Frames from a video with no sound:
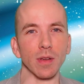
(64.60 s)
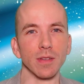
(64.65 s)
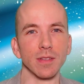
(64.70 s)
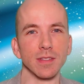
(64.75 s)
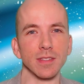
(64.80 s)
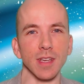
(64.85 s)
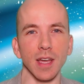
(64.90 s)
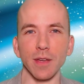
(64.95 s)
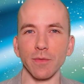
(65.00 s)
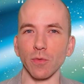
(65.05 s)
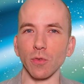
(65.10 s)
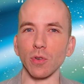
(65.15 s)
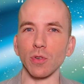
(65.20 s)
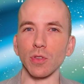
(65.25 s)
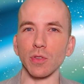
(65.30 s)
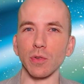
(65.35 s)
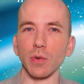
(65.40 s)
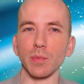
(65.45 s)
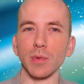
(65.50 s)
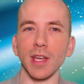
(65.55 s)
time for
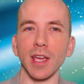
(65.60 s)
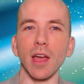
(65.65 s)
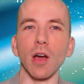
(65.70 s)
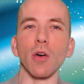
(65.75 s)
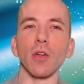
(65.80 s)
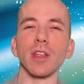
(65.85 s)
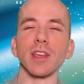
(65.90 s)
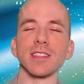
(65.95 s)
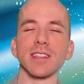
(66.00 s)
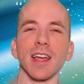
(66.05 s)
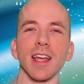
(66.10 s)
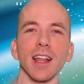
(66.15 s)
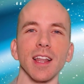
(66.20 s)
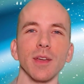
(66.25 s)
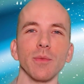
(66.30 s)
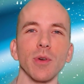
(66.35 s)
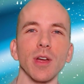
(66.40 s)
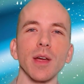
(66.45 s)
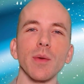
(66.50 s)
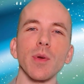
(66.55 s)
another update on exactly
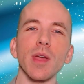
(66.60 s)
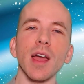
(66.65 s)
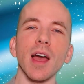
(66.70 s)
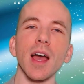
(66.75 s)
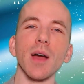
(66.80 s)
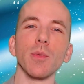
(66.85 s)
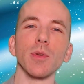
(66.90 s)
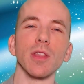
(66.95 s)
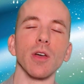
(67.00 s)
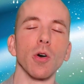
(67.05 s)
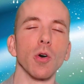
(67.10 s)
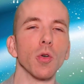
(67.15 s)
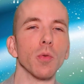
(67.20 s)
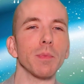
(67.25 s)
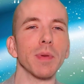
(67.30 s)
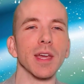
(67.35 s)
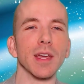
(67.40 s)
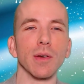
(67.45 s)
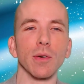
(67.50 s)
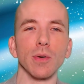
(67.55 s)
where we are with the whole
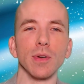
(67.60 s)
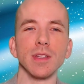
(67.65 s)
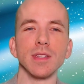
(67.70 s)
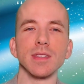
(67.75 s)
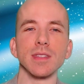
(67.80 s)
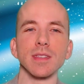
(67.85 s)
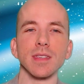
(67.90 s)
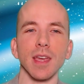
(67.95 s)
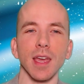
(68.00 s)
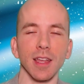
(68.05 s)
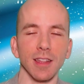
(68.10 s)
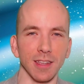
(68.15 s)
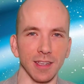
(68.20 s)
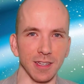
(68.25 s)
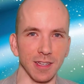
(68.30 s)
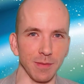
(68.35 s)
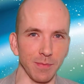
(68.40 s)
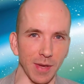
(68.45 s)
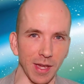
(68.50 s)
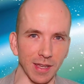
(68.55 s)
Bitcoin scaling
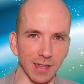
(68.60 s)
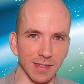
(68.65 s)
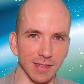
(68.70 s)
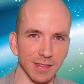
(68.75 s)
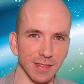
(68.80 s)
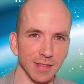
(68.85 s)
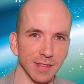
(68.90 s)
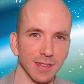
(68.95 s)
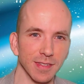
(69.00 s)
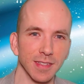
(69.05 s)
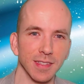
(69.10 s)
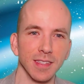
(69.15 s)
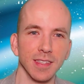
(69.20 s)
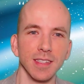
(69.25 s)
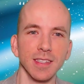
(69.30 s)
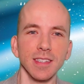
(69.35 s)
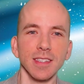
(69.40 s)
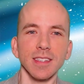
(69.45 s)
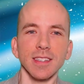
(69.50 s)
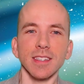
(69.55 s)
debate.
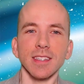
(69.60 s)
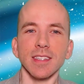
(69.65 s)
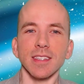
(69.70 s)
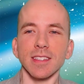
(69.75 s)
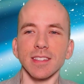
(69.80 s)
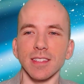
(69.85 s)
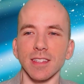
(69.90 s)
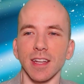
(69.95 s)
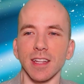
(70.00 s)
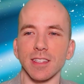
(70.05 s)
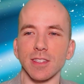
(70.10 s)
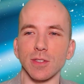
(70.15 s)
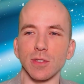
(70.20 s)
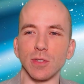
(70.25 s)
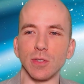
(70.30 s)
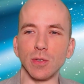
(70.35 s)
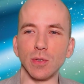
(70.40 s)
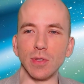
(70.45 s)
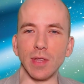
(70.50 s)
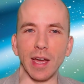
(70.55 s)
So let's
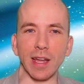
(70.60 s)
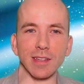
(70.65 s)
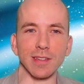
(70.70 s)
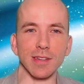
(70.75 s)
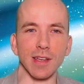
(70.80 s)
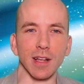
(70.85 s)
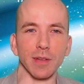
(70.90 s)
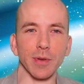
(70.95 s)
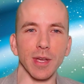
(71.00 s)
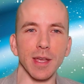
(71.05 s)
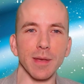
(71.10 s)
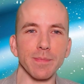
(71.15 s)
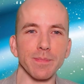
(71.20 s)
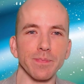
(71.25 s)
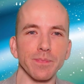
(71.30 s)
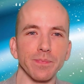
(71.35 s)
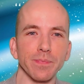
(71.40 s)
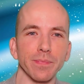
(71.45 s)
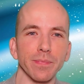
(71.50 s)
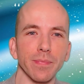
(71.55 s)
do that, shall we?
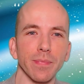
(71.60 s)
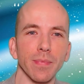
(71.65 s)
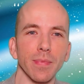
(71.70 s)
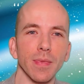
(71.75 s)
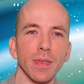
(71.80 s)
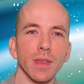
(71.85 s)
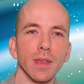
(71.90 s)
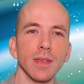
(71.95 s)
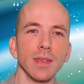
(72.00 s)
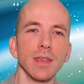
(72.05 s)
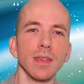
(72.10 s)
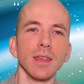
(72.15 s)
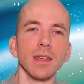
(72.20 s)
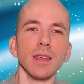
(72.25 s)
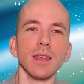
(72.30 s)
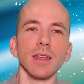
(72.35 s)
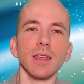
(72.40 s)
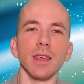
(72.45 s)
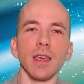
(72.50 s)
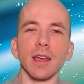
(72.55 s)

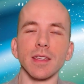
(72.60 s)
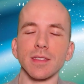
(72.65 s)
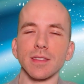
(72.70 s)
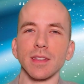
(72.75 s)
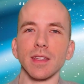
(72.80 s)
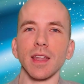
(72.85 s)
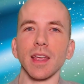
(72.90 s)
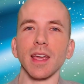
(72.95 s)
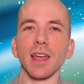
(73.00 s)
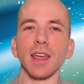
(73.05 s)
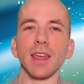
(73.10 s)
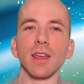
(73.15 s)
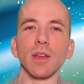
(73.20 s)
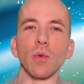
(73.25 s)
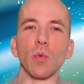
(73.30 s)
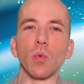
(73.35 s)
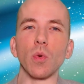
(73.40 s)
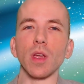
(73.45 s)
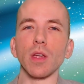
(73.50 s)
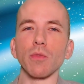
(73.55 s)
Yesterday,
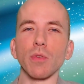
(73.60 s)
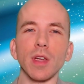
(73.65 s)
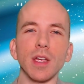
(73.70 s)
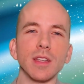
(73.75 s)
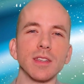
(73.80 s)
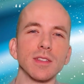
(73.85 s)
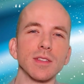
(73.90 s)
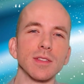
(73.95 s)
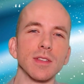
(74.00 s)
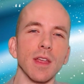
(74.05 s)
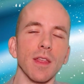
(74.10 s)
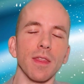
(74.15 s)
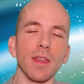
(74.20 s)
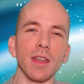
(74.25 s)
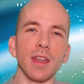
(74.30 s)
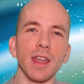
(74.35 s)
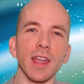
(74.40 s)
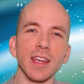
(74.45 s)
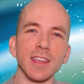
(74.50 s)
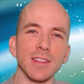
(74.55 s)
we reached the
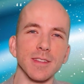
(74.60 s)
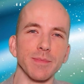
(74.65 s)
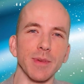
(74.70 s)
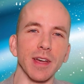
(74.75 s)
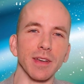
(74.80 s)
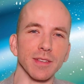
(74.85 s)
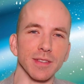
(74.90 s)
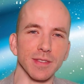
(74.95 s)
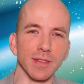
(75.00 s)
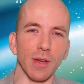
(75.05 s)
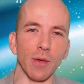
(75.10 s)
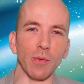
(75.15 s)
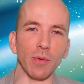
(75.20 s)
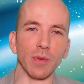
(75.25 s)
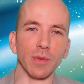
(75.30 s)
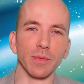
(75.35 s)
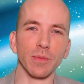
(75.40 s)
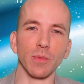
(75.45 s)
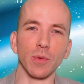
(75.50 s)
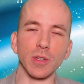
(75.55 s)
next milestone,
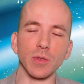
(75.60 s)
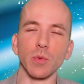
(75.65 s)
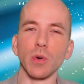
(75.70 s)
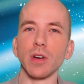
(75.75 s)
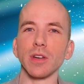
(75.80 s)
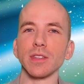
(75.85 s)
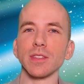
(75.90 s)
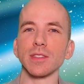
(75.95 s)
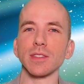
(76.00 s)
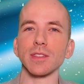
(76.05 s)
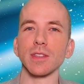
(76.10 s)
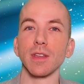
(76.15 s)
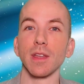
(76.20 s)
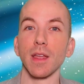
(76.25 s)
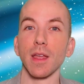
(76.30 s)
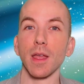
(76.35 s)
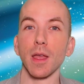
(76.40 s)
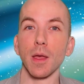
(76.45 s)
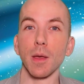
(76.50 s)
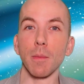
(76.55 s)
which was
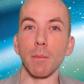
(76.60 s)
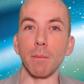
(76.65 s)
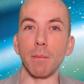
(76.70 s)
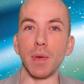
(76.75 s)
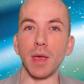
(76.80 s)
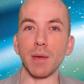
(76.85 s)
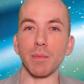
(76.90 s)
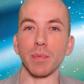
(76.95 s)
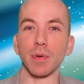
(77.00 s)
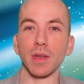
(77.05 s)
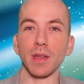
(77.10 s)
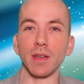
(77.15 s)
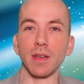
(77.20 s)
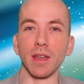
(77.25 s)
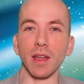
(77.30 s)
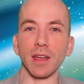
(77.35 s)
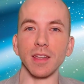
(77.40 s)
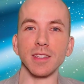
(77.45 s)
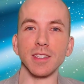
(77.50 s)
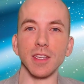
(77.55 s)
BIP
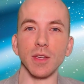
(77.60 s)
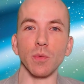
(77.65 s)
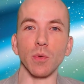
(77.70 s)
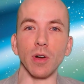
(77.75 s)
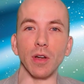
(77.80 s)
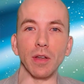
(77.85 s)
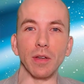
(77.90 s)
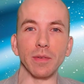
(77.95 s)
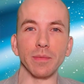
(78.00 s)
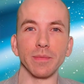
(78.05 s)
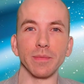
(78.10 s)
91.